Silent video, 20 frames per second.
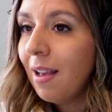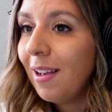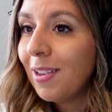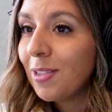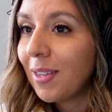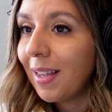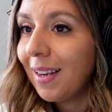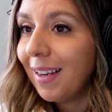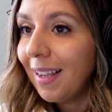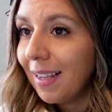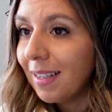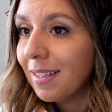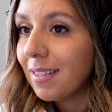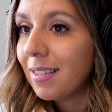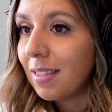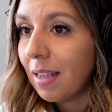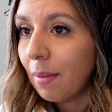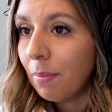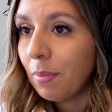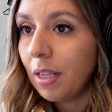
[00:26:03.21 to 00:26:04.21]
So that
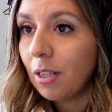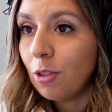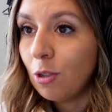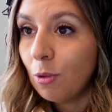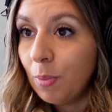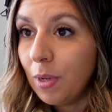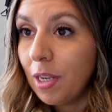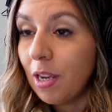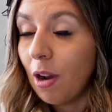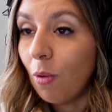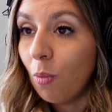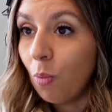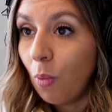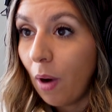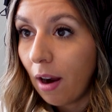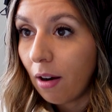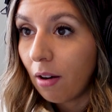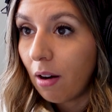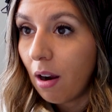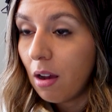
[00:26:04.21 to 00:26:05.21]
is something to be
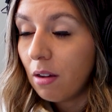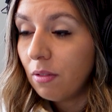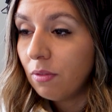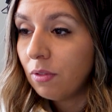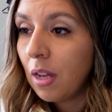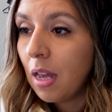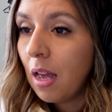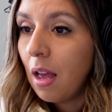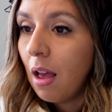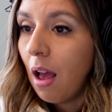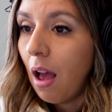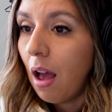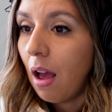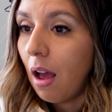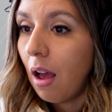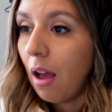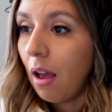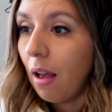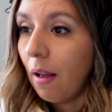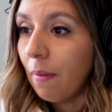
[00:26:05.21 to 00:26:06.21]
aware of.
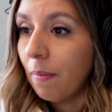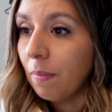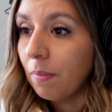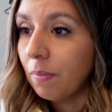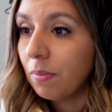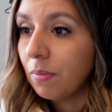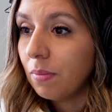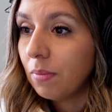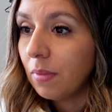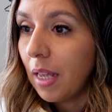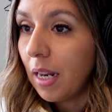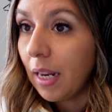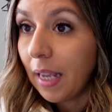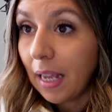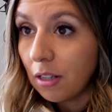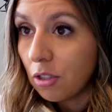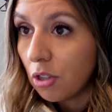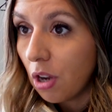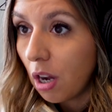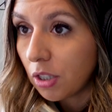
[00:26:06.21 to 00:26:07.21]
And
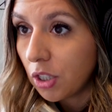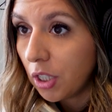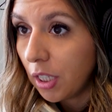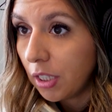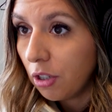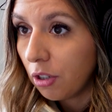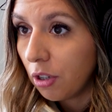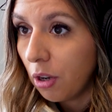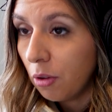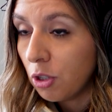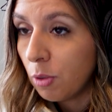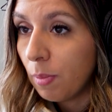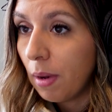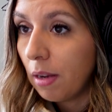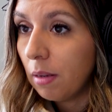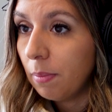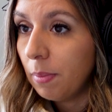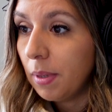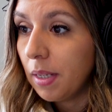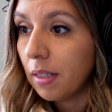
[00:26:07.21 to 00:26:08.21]
again, talk to like your coach
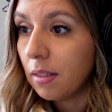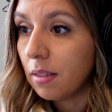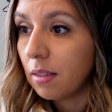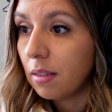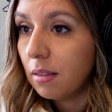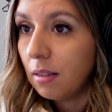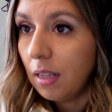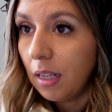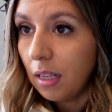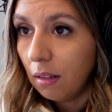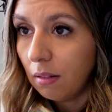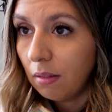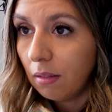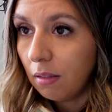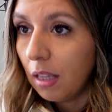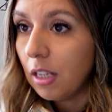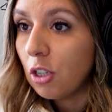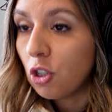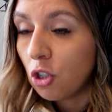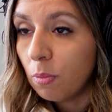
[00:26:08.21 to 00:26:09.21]
about it, because they
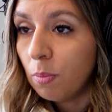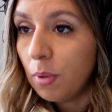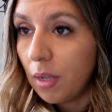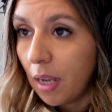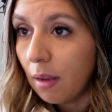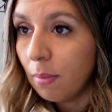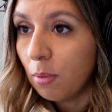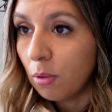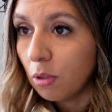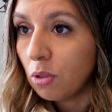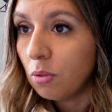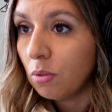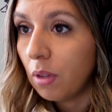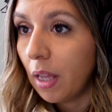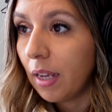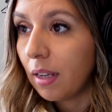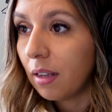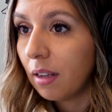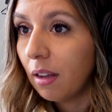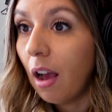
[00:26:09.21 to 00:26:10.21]
should be able to
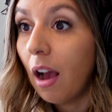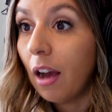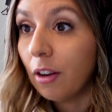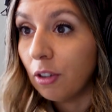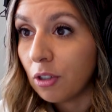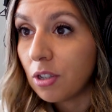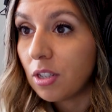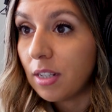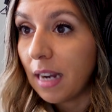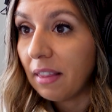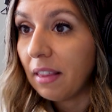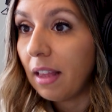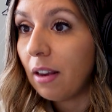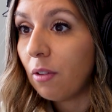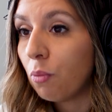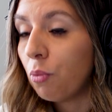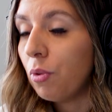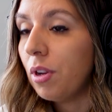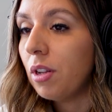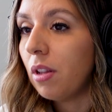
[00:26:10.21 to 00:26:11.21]
like understand that
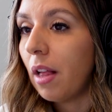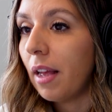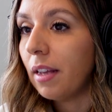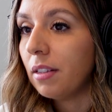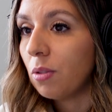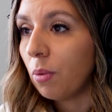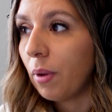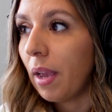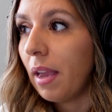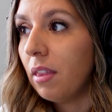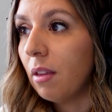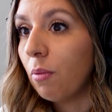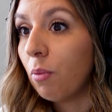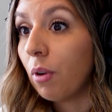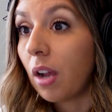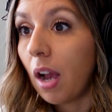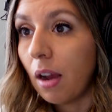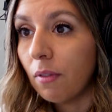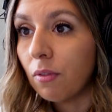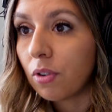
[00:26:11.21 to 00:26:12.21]
and realize, okay, the
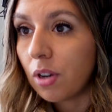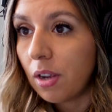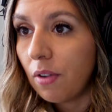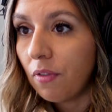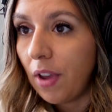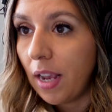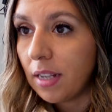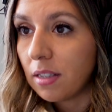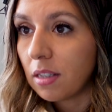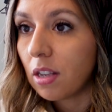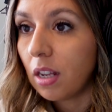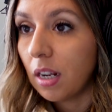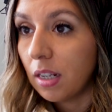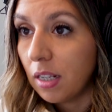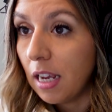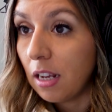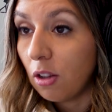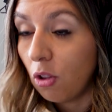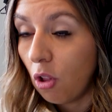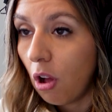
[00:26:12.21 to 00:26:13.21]
recovery phase is going
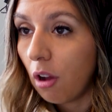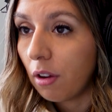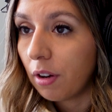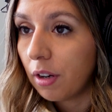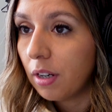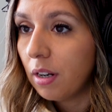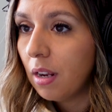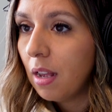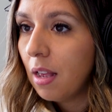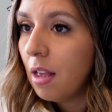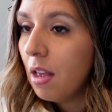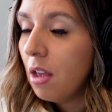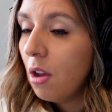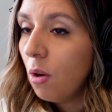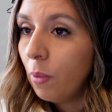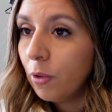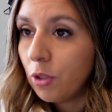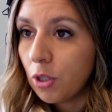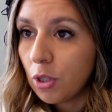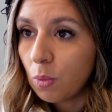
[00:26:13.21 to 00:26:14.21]
to take longer,
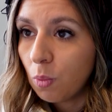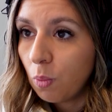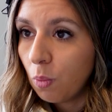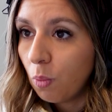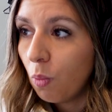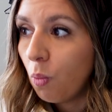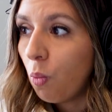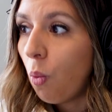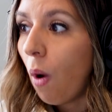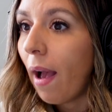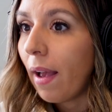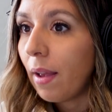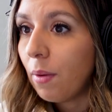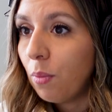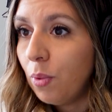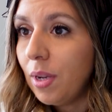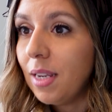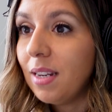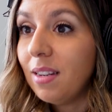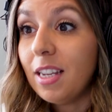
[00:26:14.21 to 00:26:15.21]
which is why
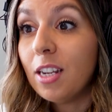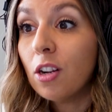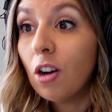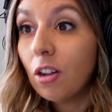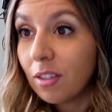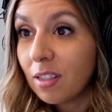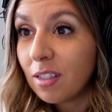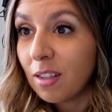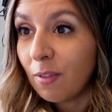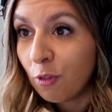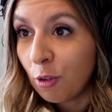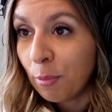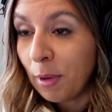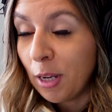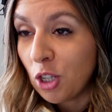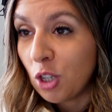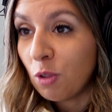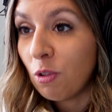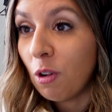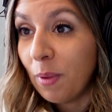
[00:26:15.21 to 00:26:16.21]
we need all this
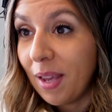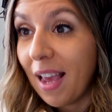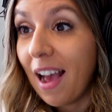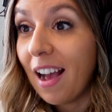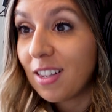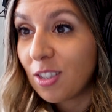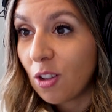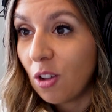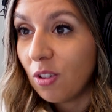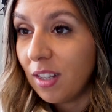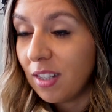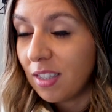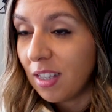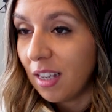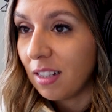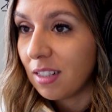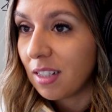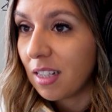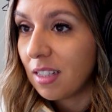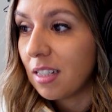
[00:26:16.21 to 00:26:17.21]
information when we ask all these
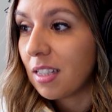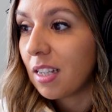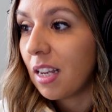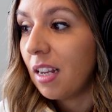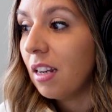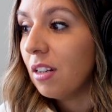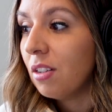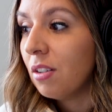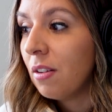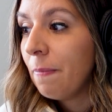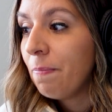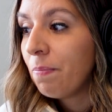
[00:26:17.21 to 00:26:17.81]
things, because it's going to